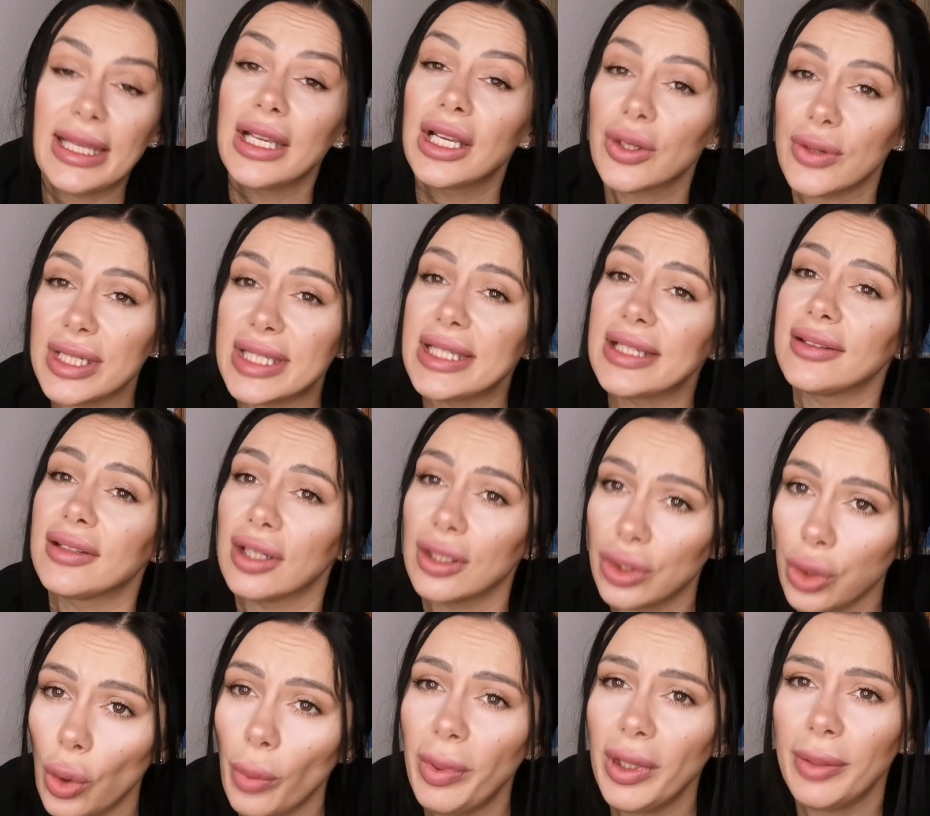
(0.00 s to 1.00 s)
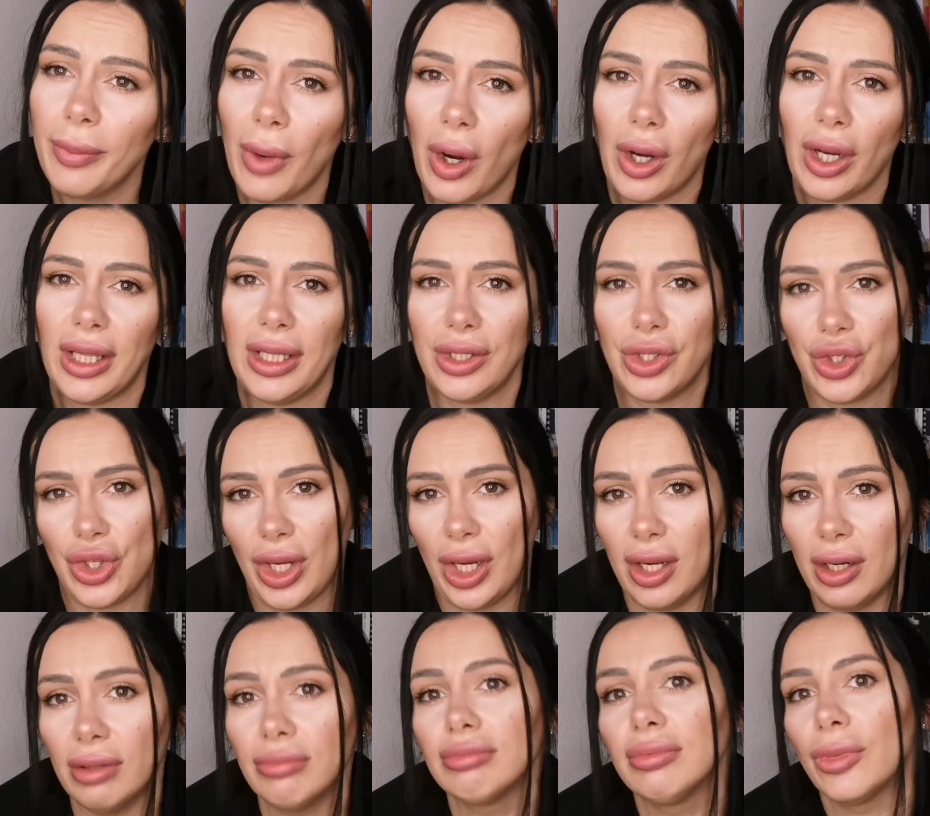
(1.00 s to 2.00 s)
increasing the global market
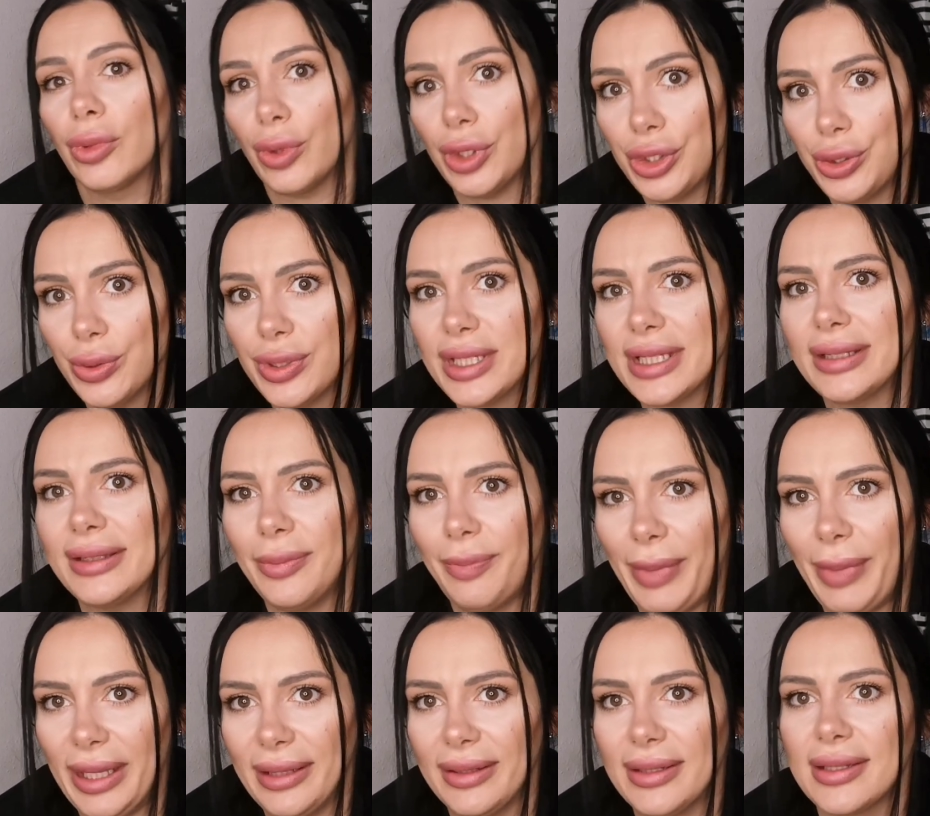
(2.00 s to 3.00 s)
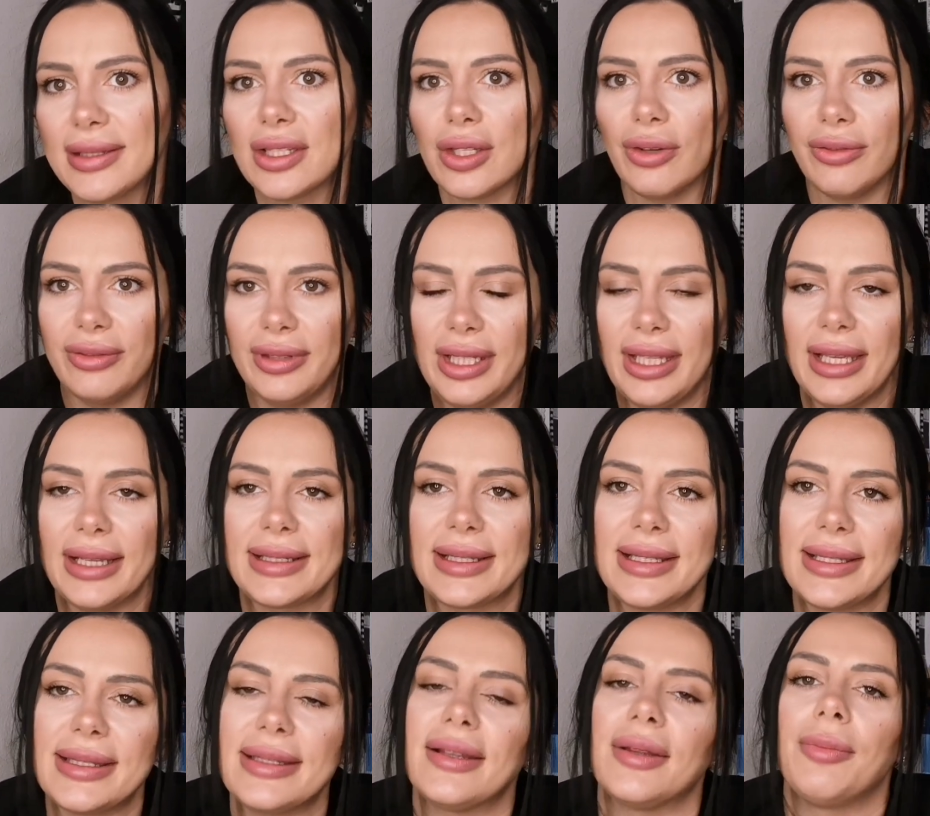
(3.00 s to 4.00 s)
share, reducing dependence of the
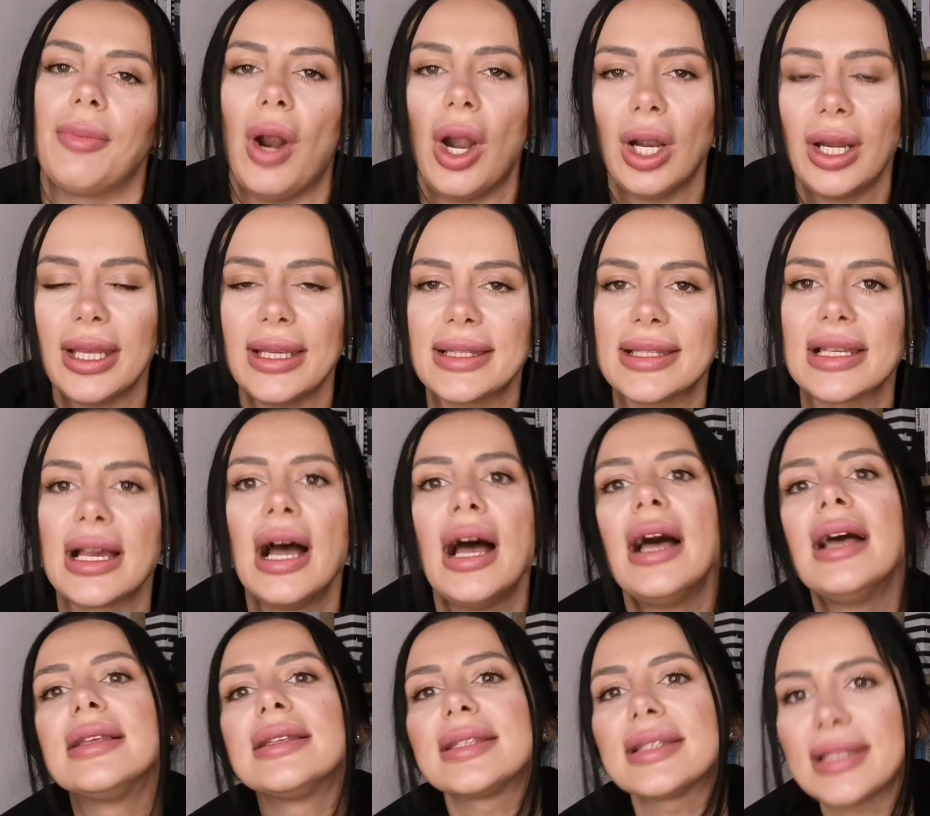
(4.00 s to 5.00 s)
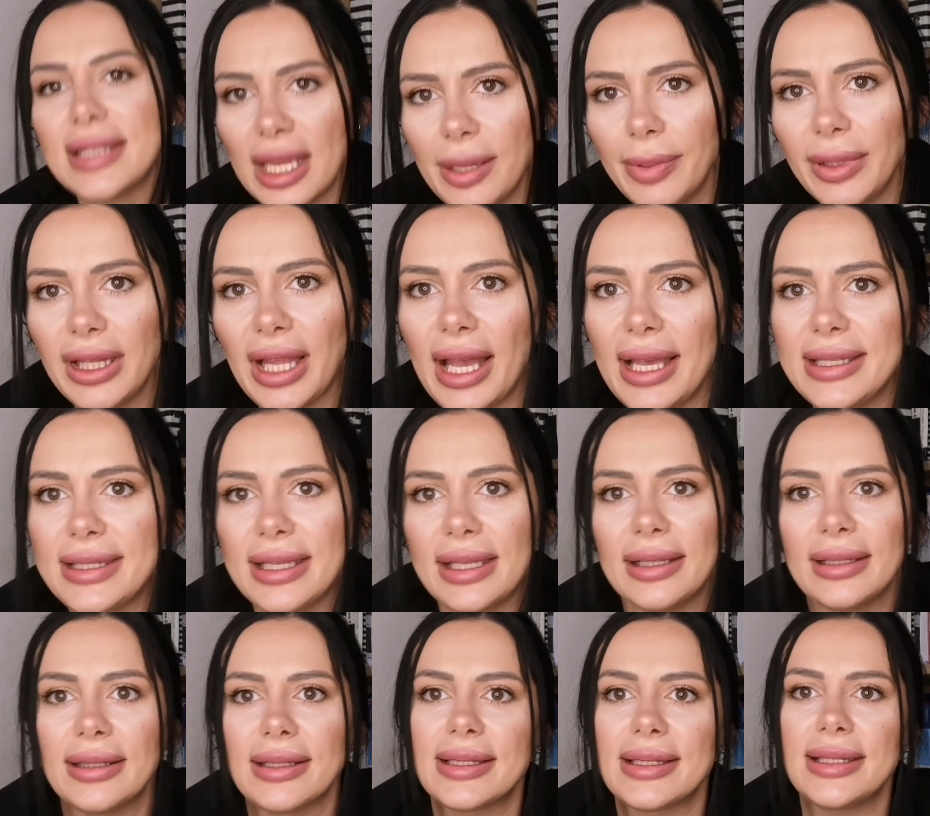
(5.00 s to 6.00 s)
existing markets,
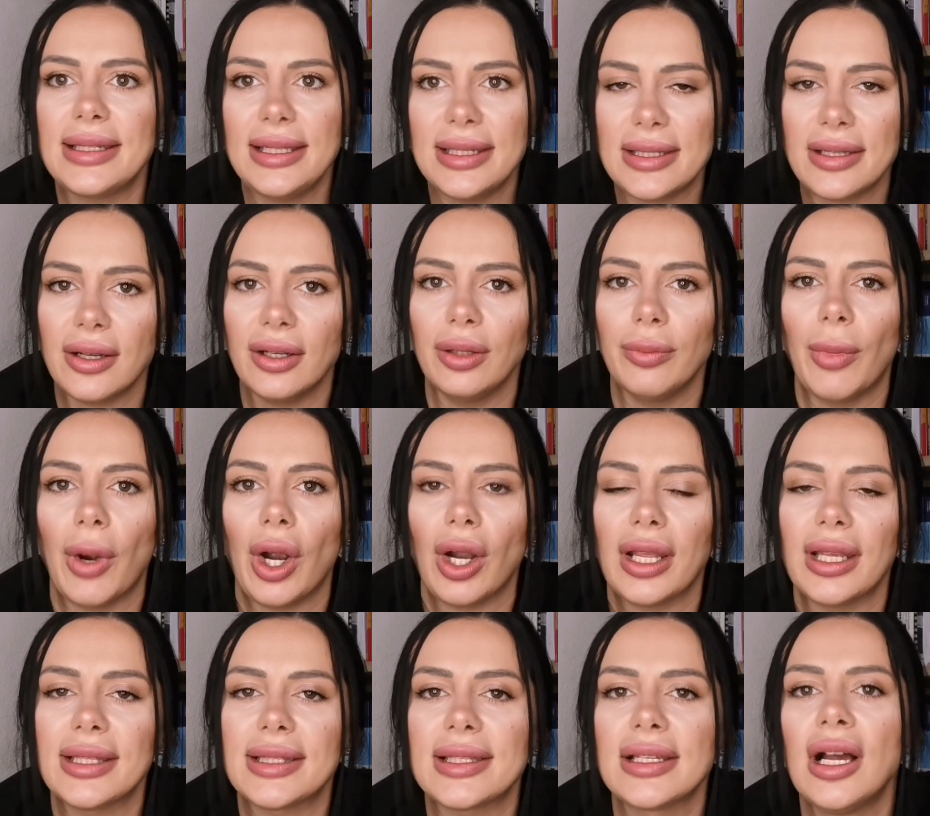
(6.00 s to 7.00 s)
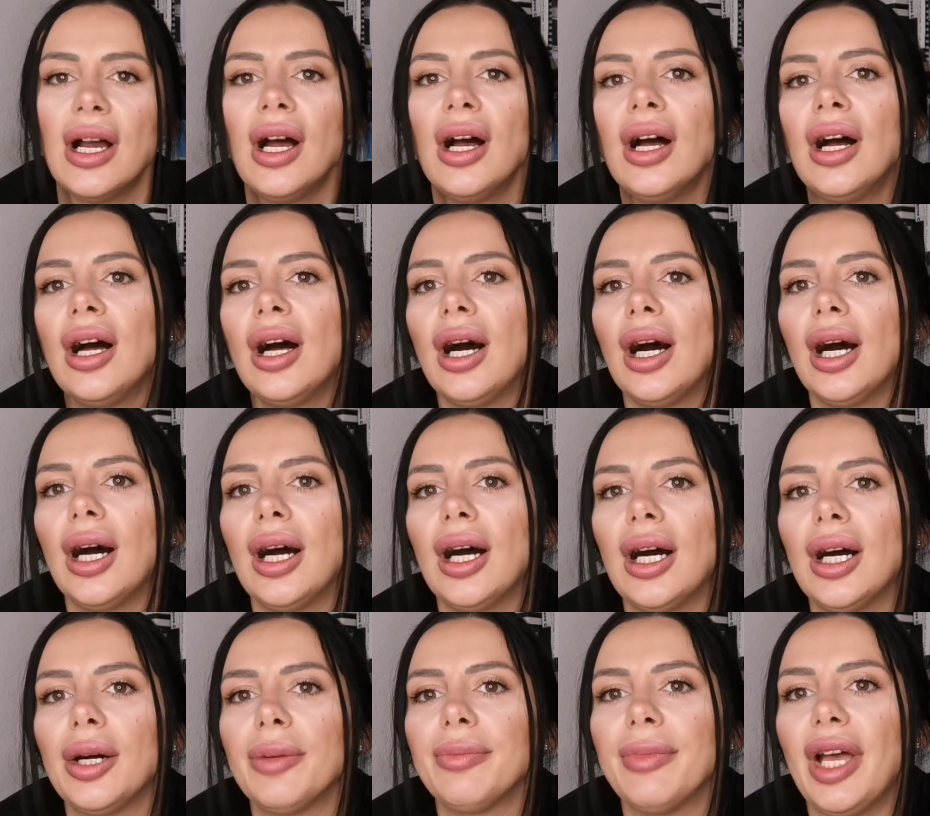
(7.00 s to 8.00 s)
stabilizing the seasonal markets,
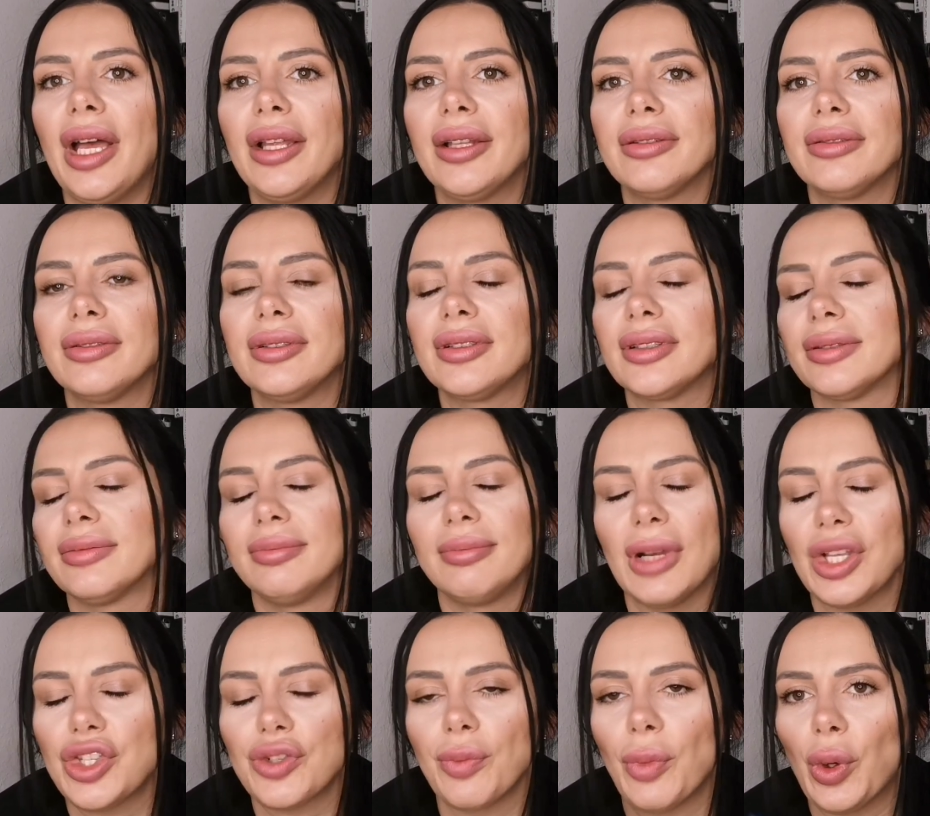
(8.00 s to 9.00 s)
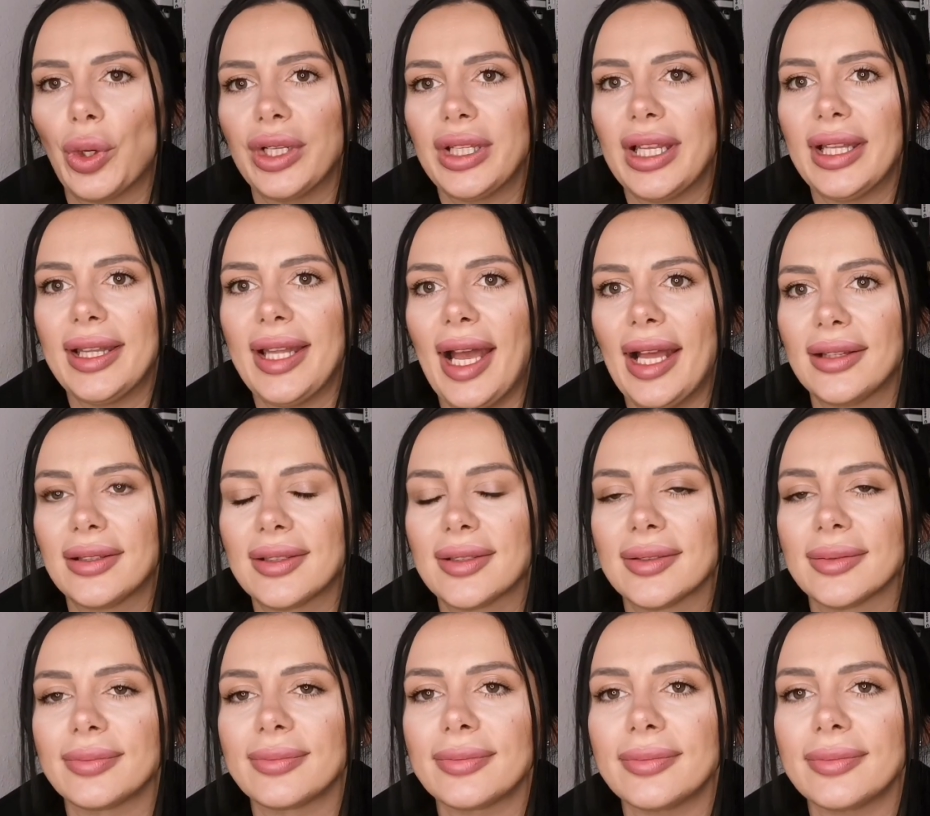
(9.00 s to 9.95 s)
and much more than that.